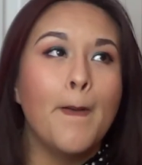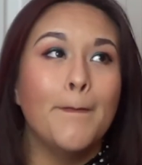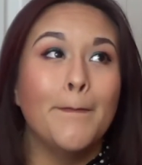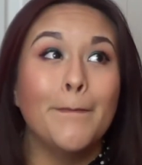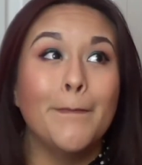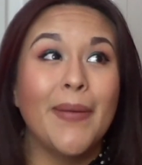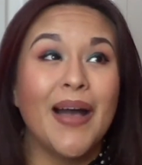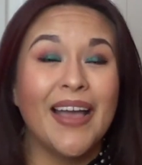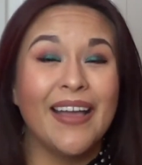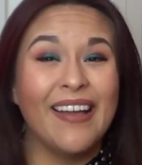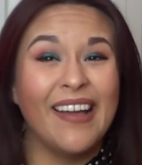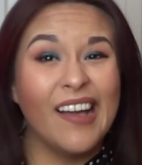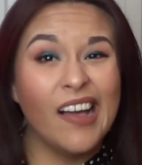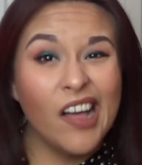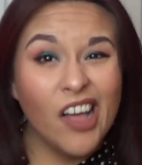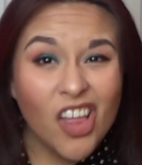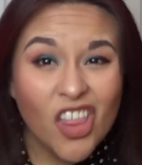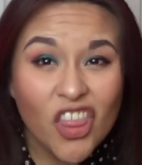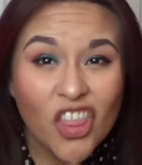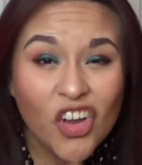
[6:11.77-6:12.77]
My
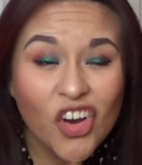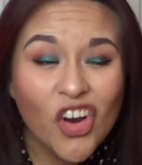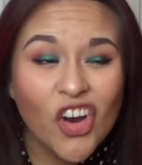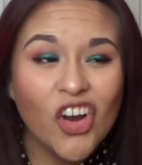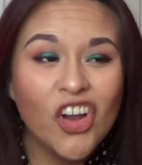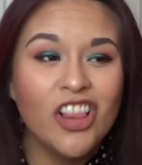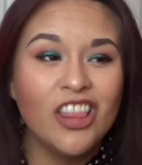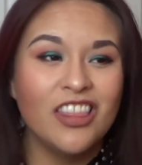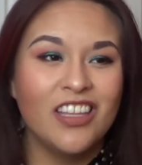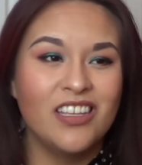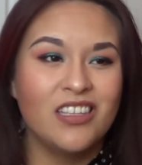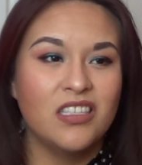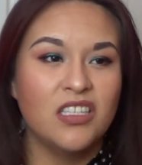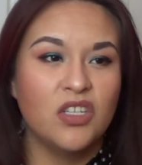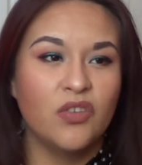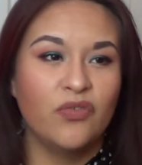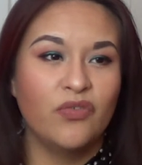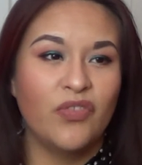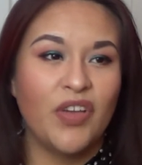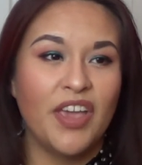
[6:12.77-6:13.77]
other
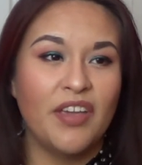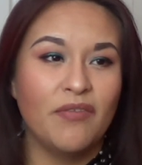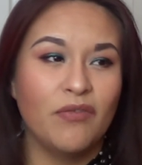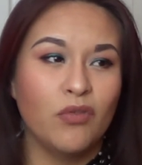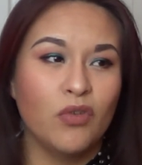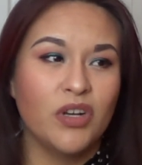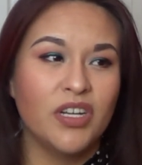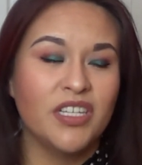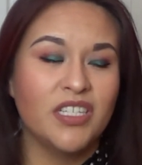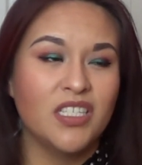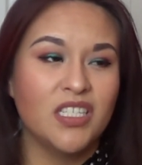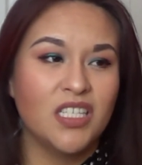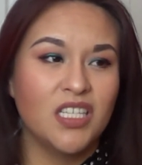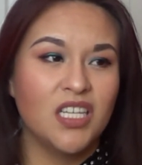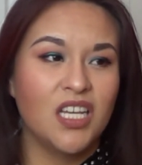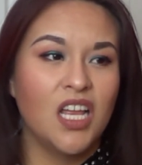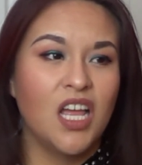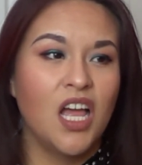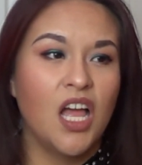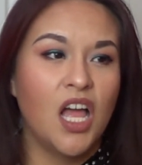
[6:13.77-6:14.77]
least
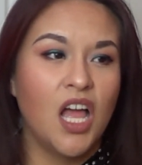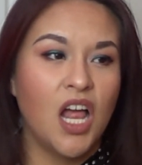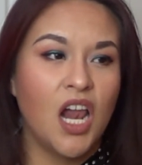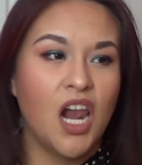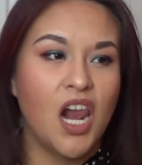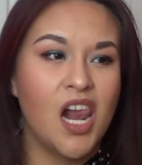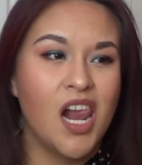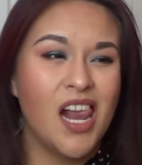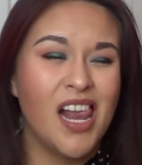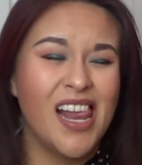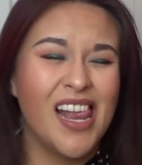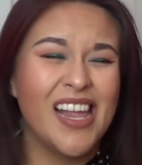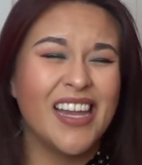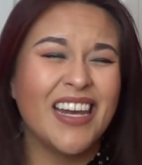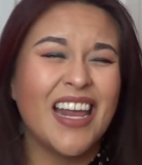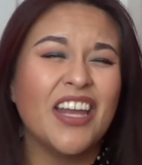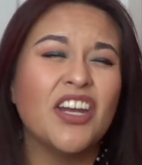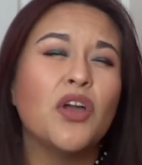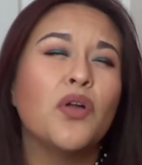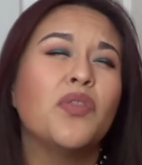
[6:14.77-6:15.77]
favorite,
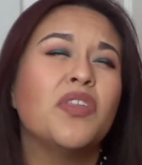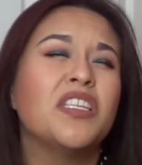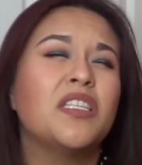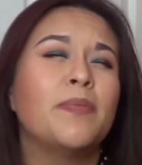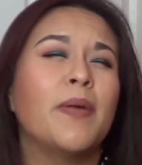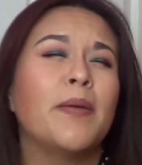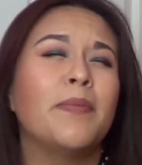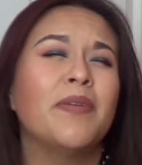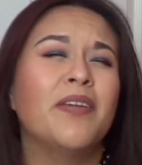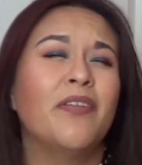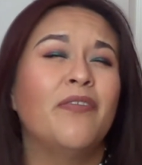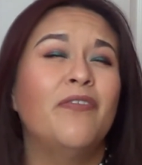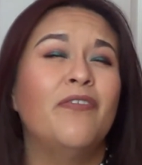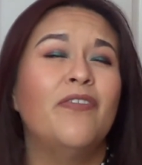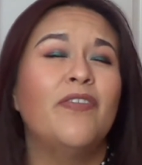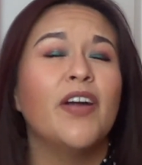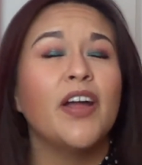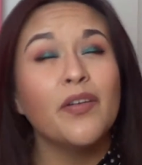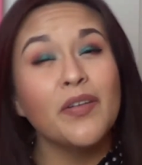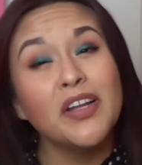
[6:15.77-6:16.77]
and I know this might be
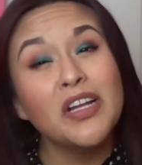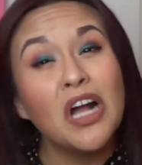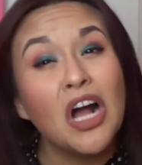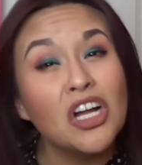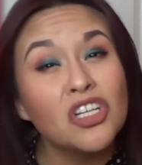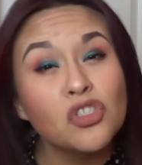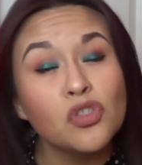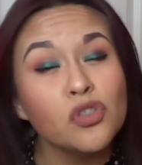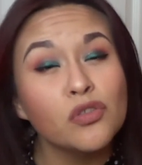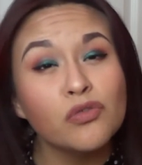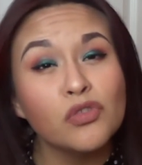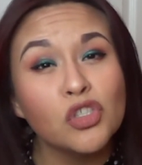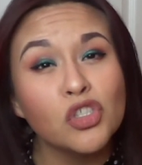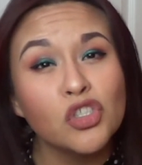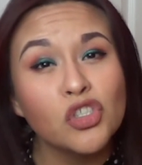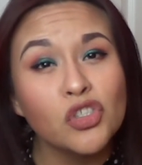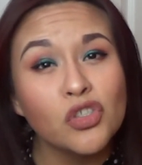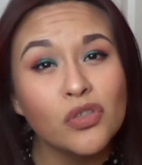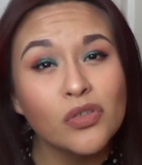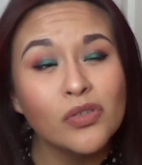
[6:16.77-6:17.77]
very
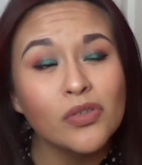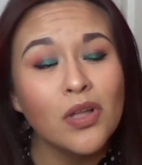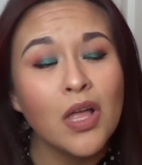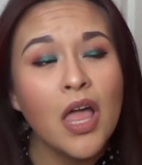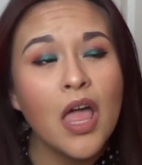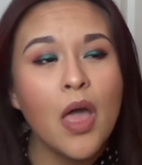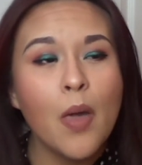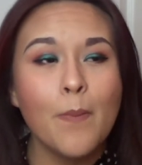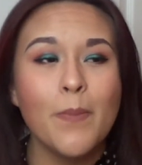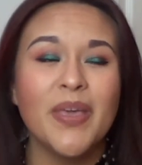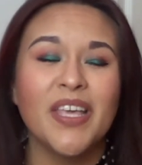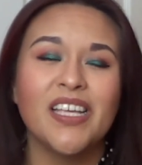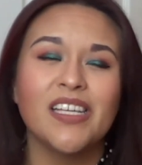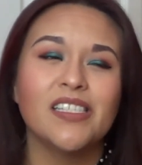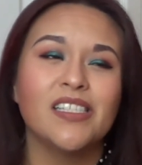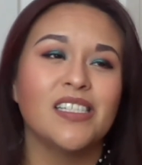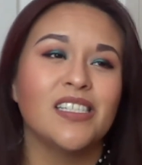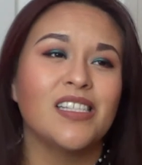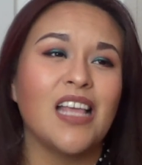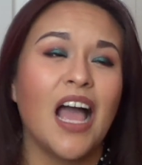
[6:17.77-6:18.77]
controversial
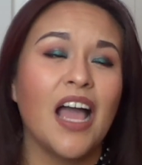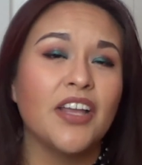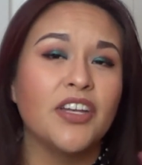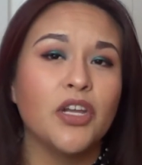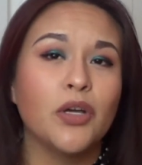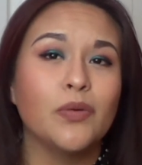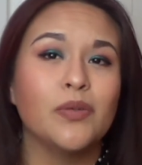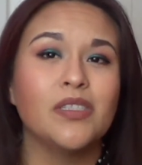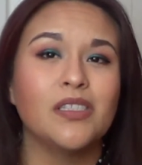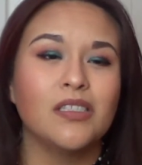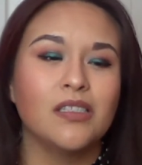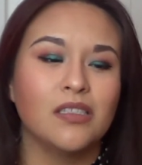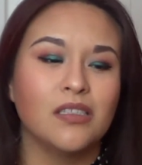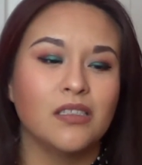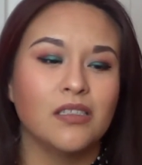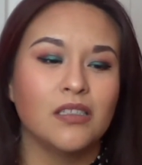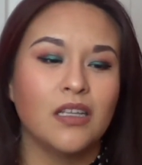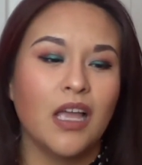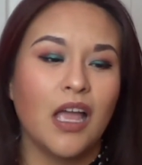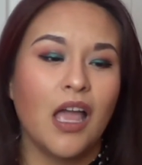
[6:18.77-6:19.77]
because I know it's
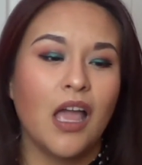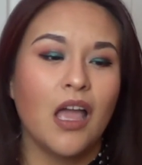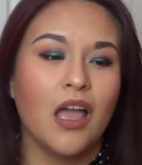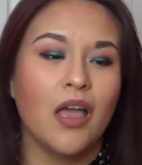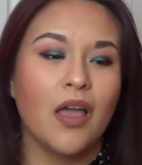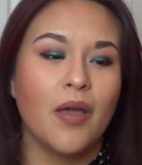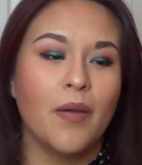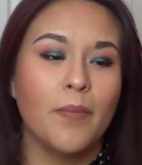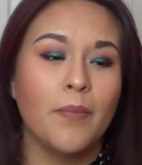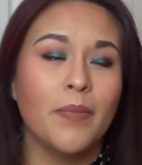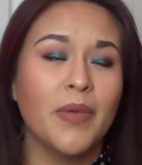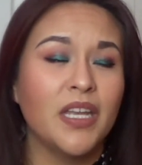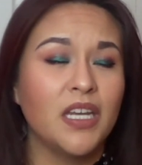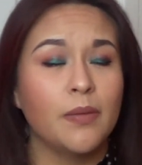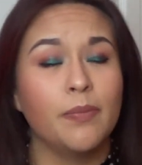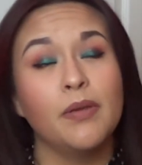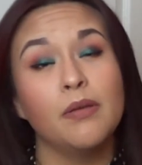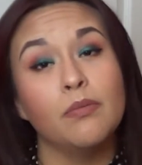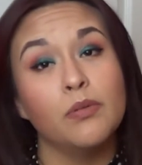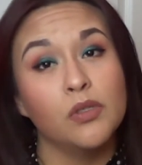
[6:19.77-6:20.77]

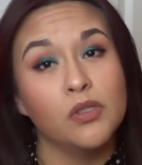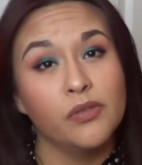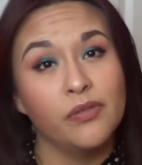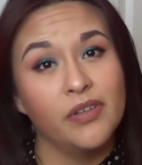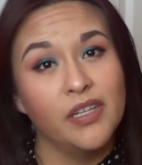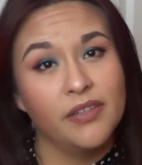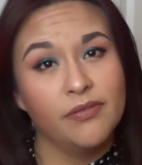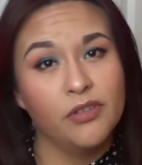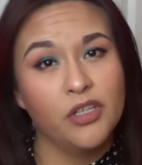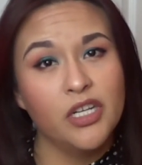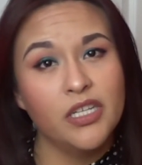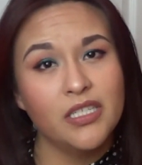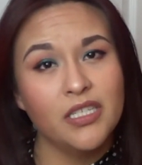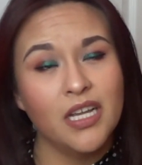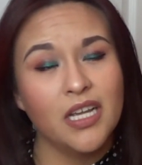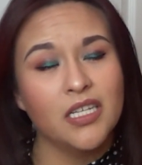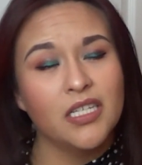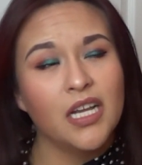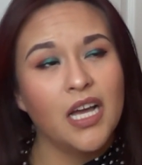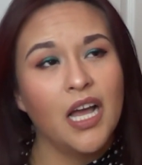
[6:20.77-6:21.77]
many people's favorite,
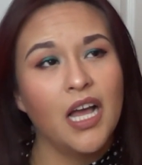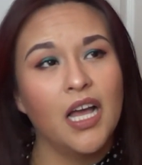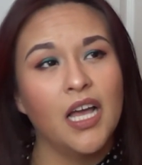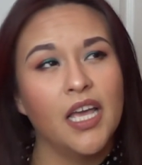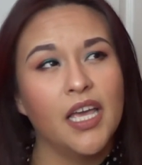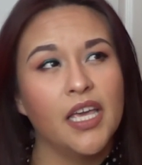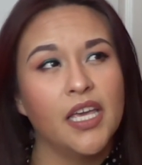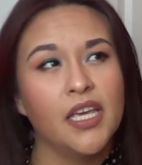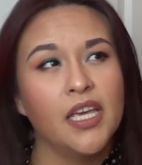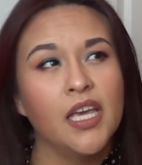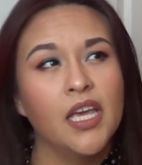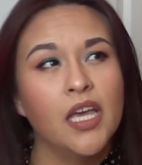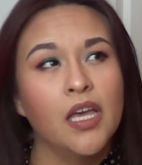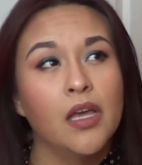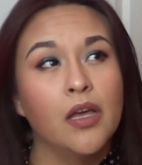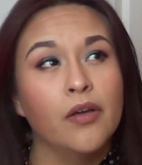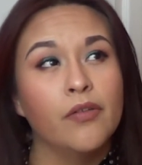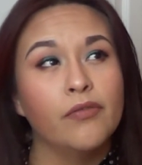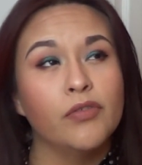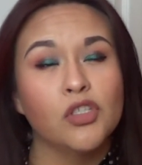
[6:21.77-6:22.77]
and I,
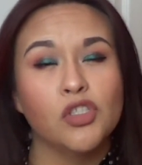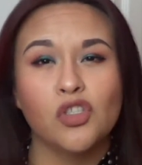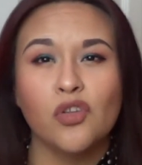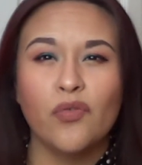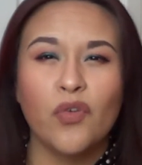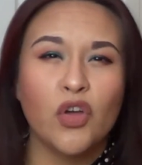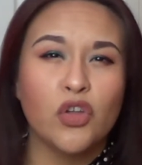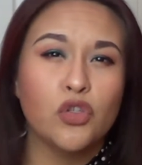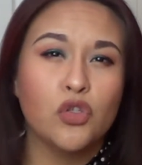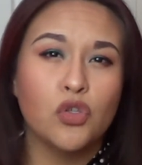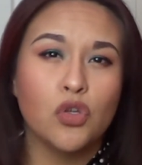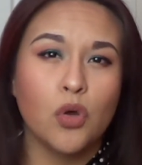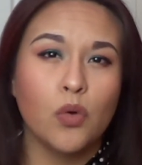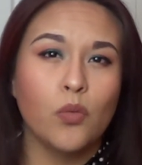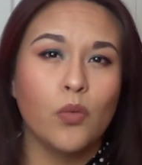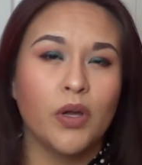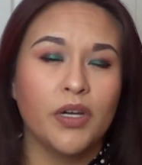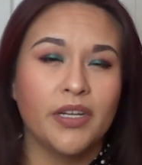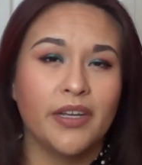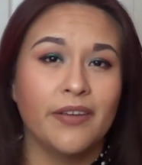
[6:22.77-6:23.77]
first of all,
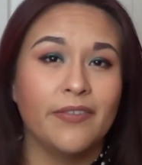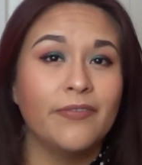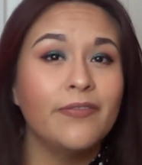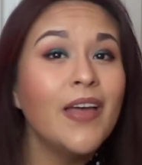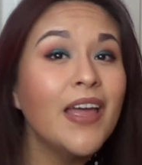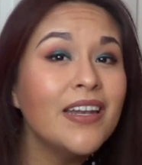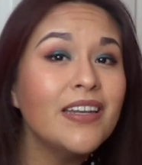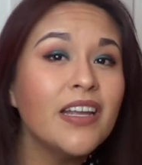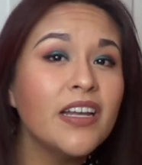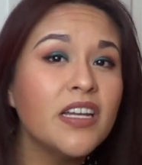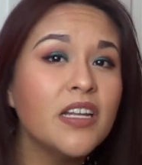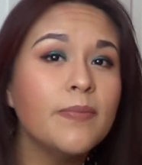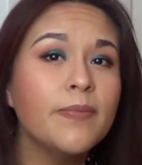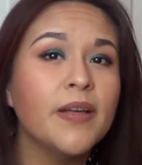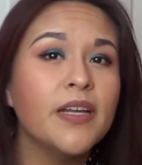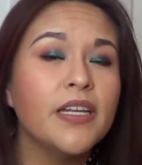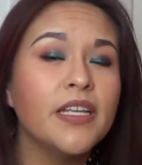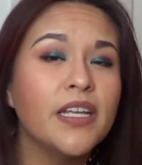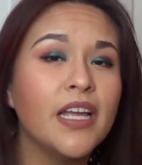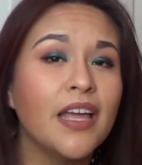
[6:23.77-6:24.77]
don't want to offend
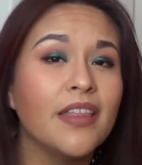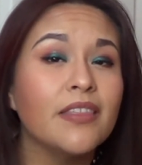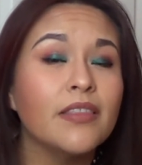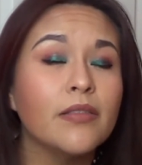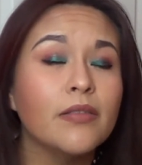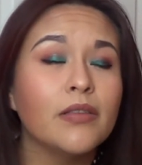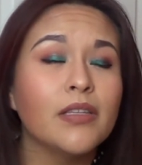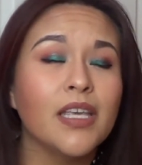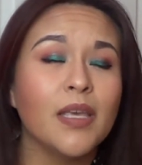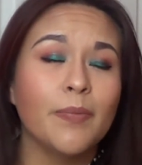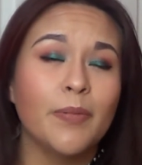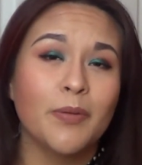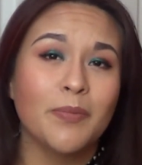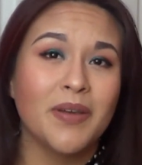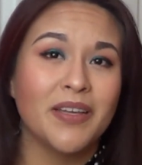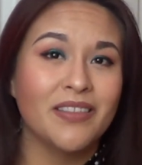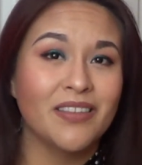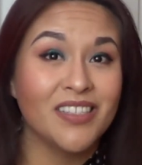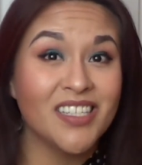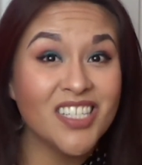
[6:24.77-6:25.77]
anybody, and keep in
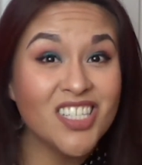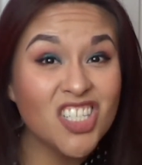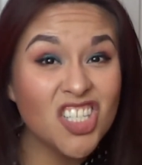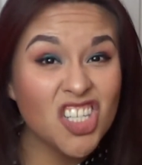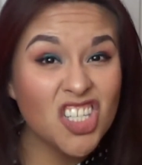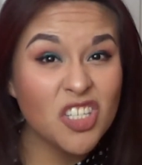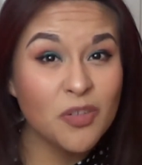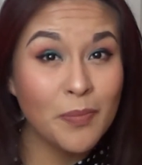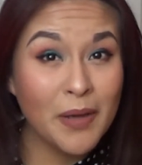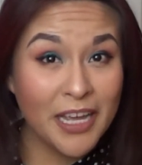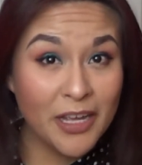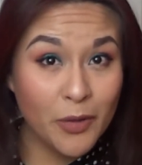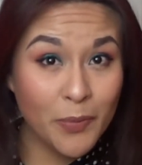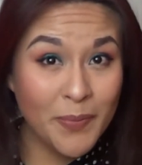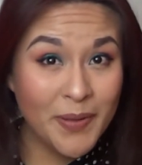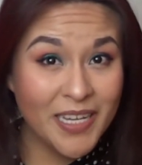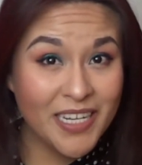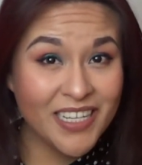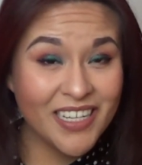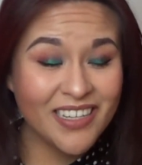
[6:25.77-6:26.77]
mind this is just my
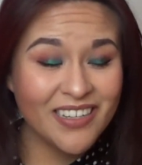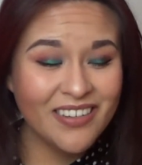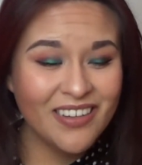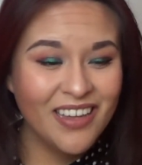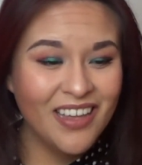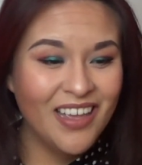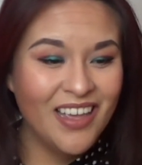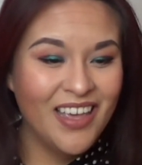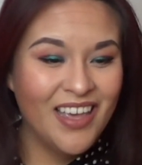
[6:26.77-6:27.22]
opinion,